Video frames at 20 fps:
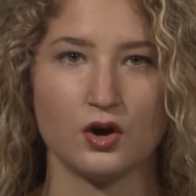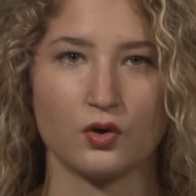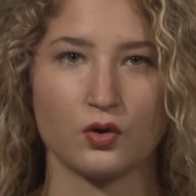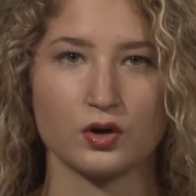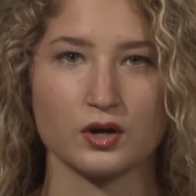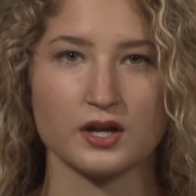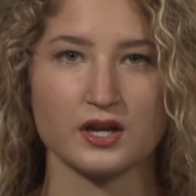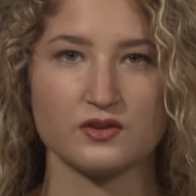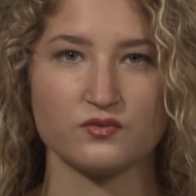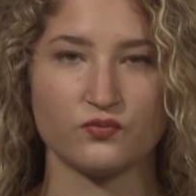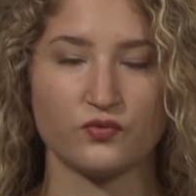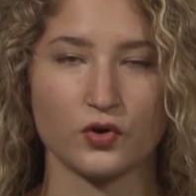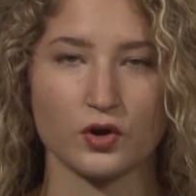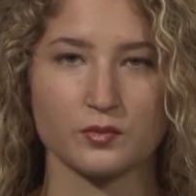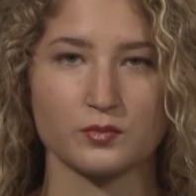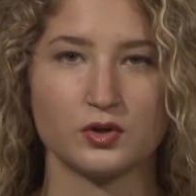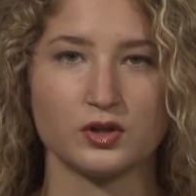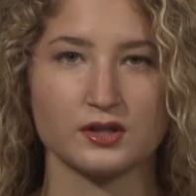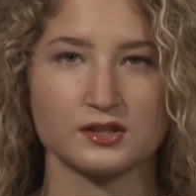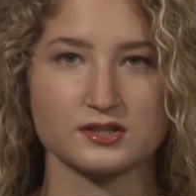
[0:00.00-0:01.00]
or
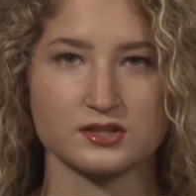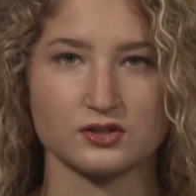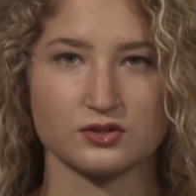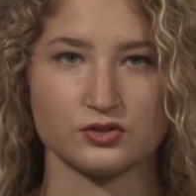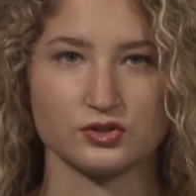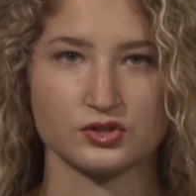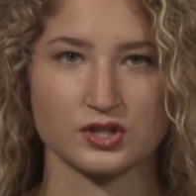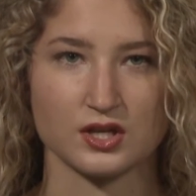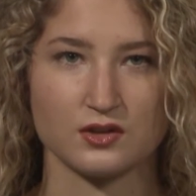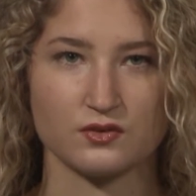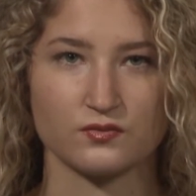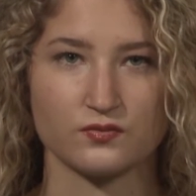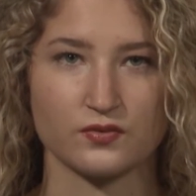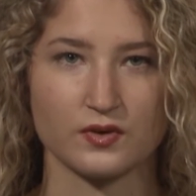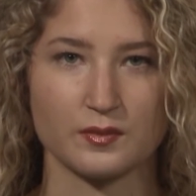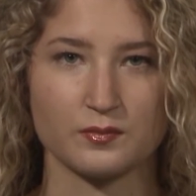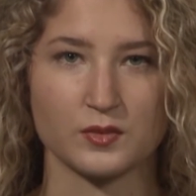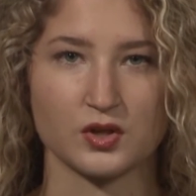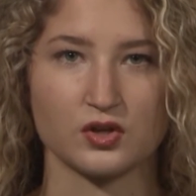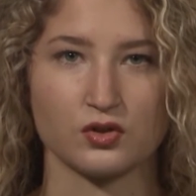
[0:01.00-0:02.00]
informal exclusion
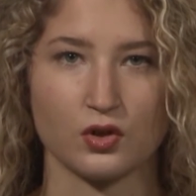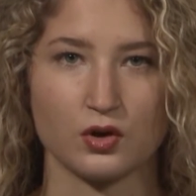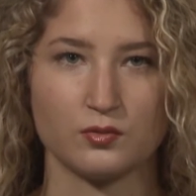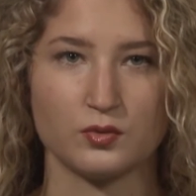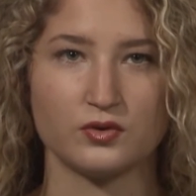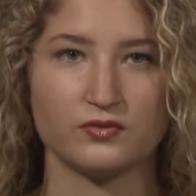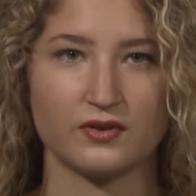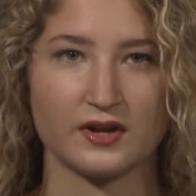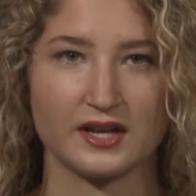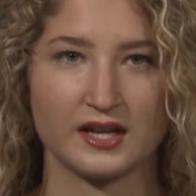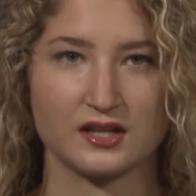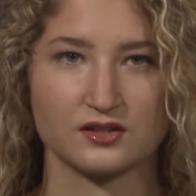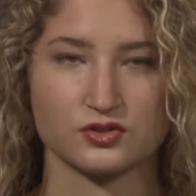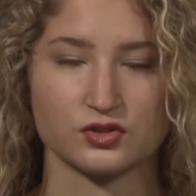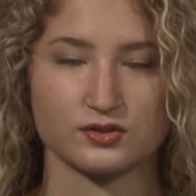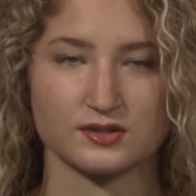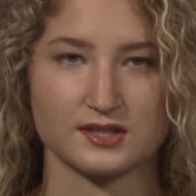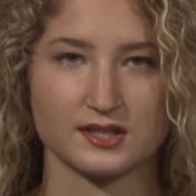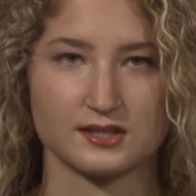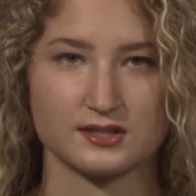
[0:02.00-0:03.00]
from the global
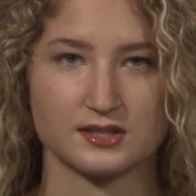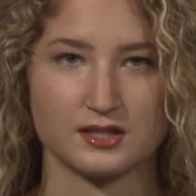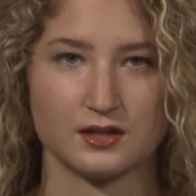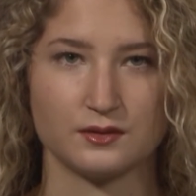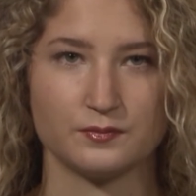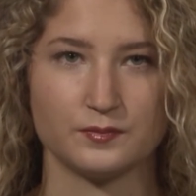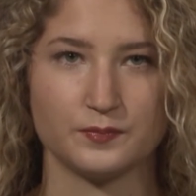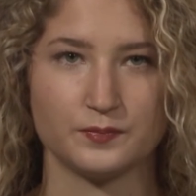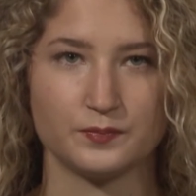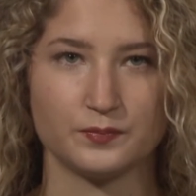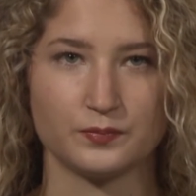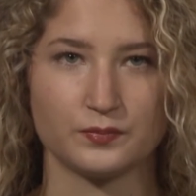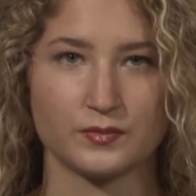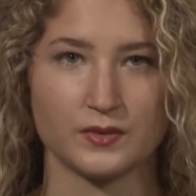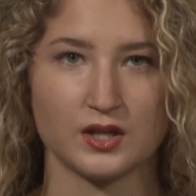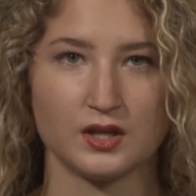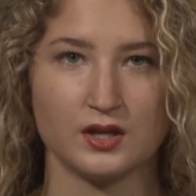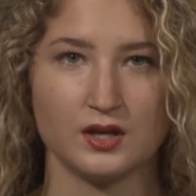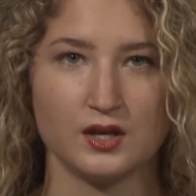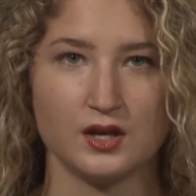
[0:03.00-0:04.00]
financial system.
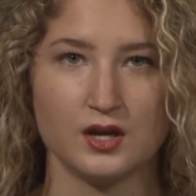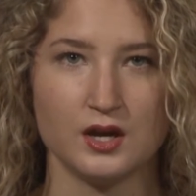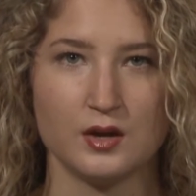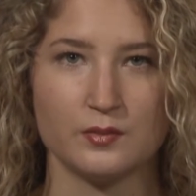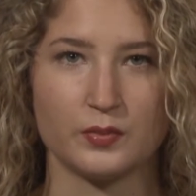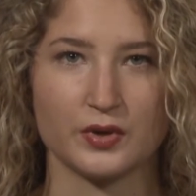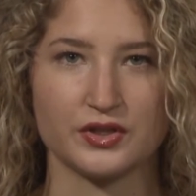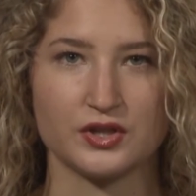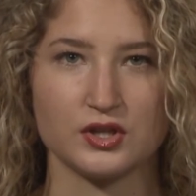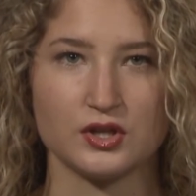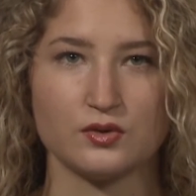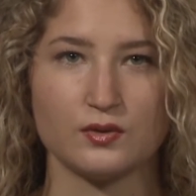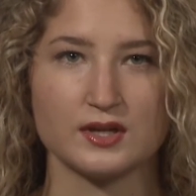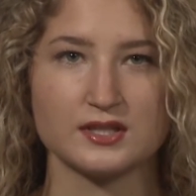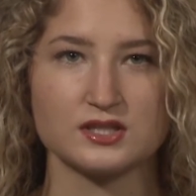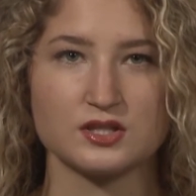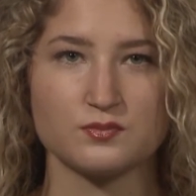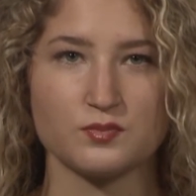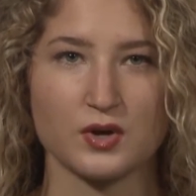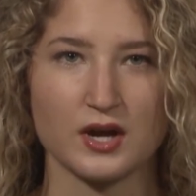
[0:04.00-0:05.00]
But the
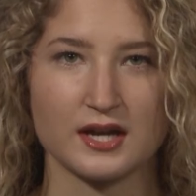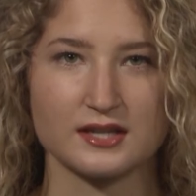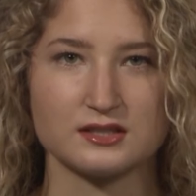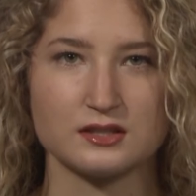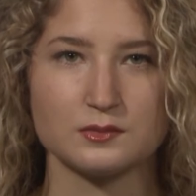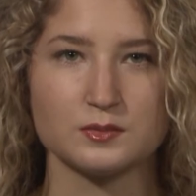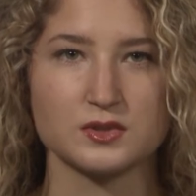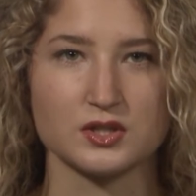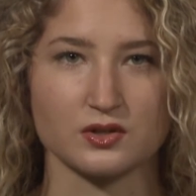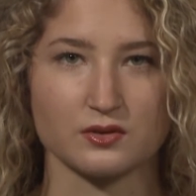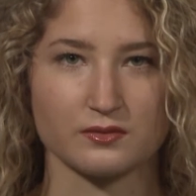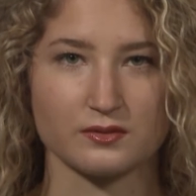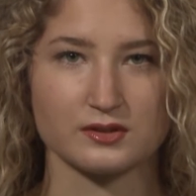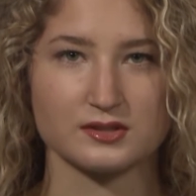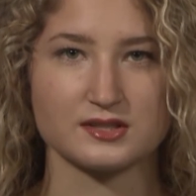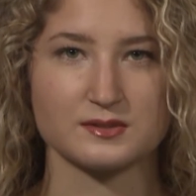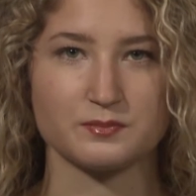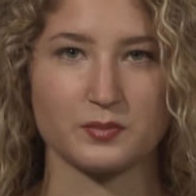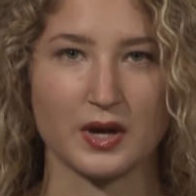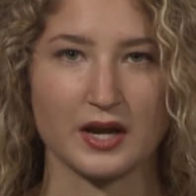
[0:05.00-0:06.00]
U.S. surprised
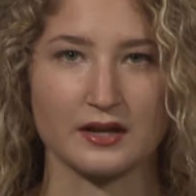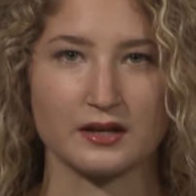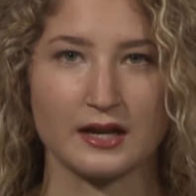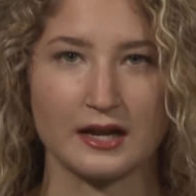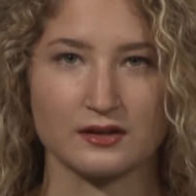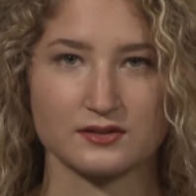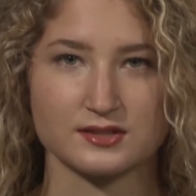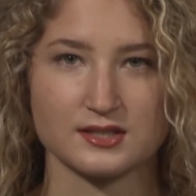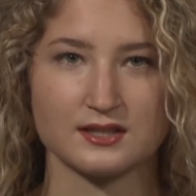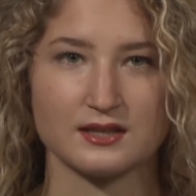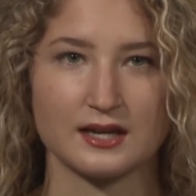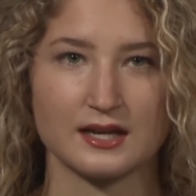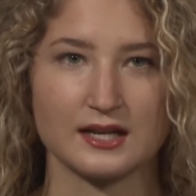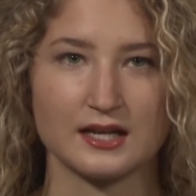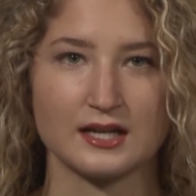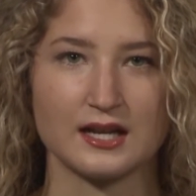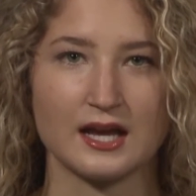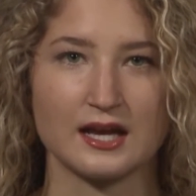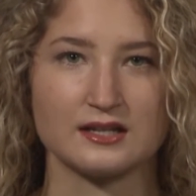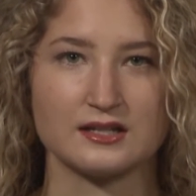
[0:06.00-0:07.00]
observers by announcing that
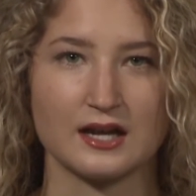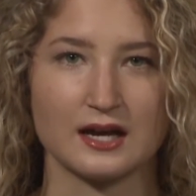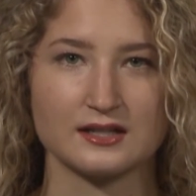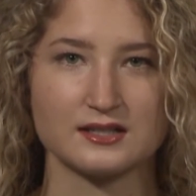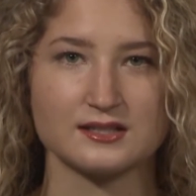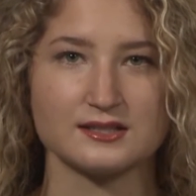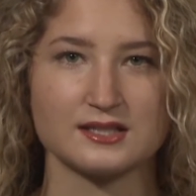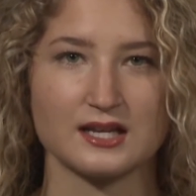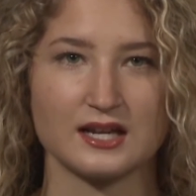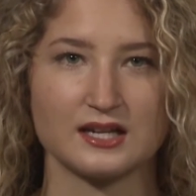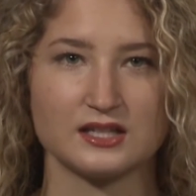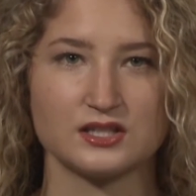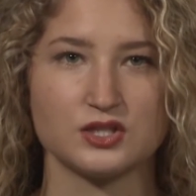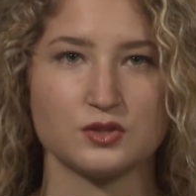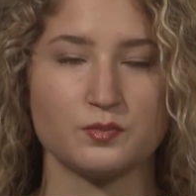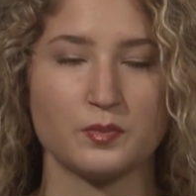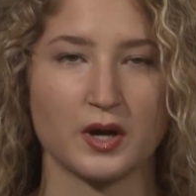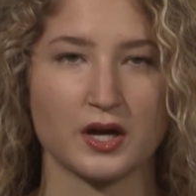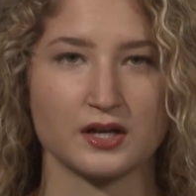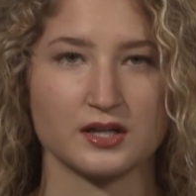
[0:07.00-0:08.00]
it had not decided
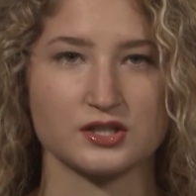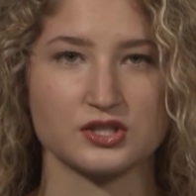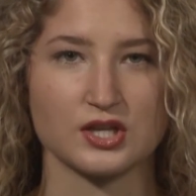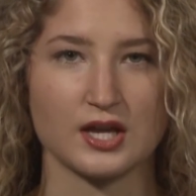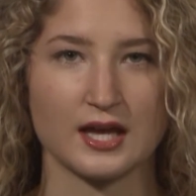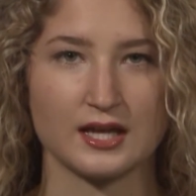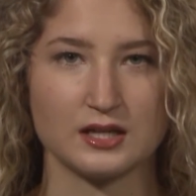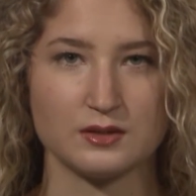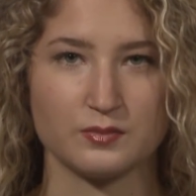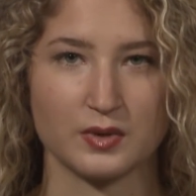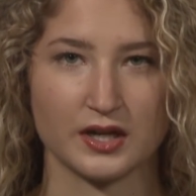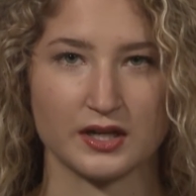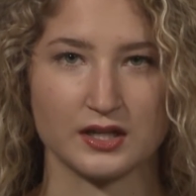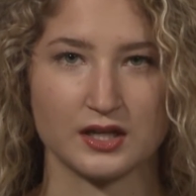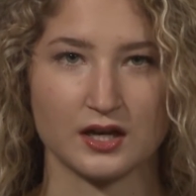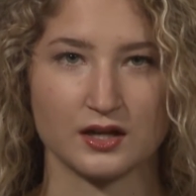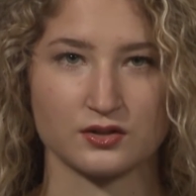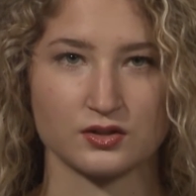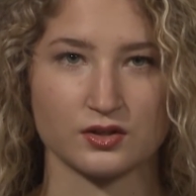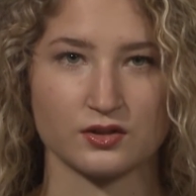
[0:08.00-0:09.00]
to punish
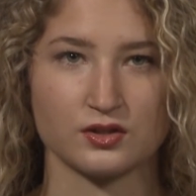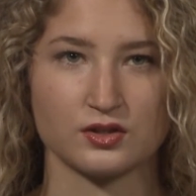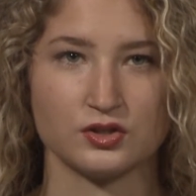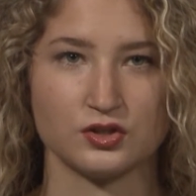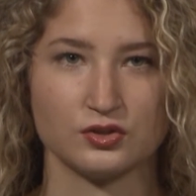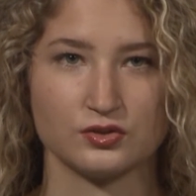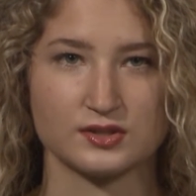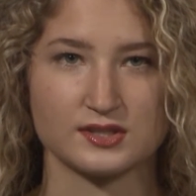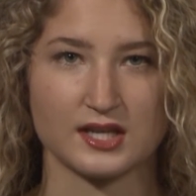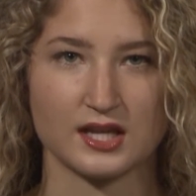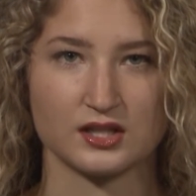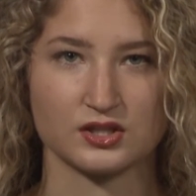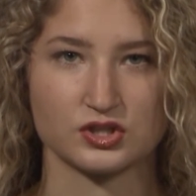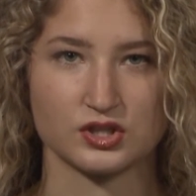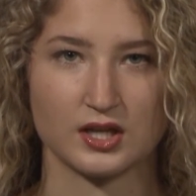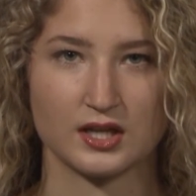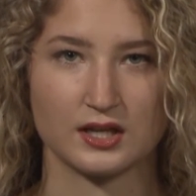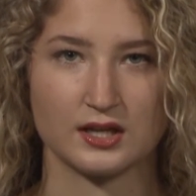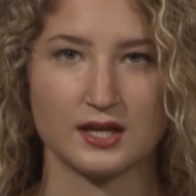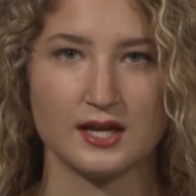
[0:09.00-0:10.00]
anybody under the new
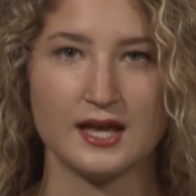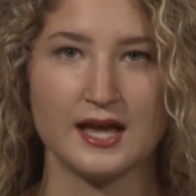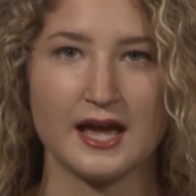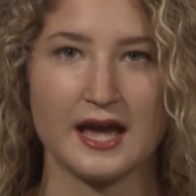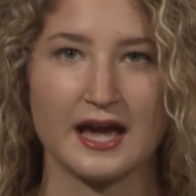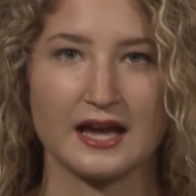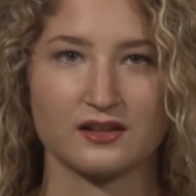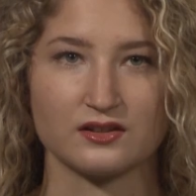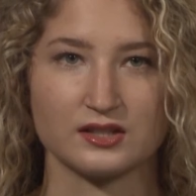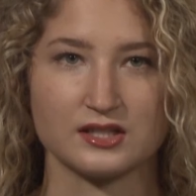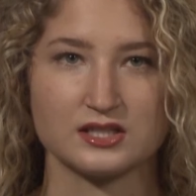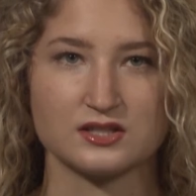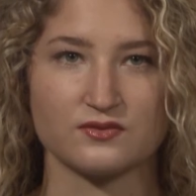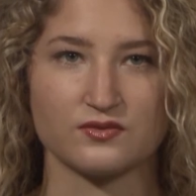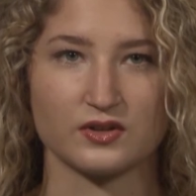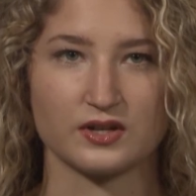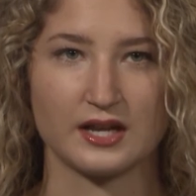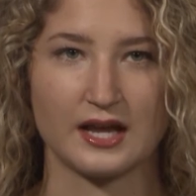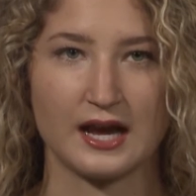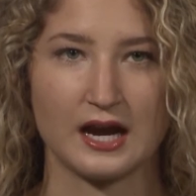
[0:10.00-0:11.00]
sanction, at least
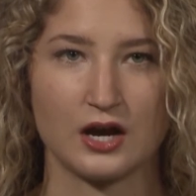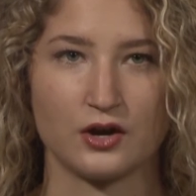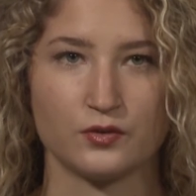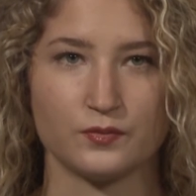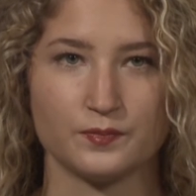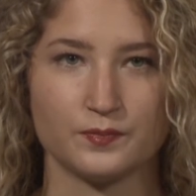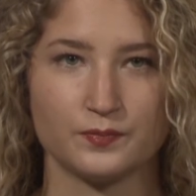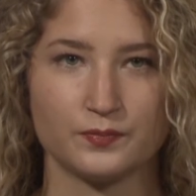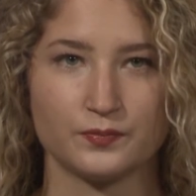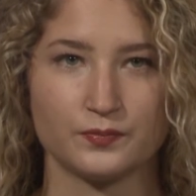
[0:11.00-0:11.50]
for now.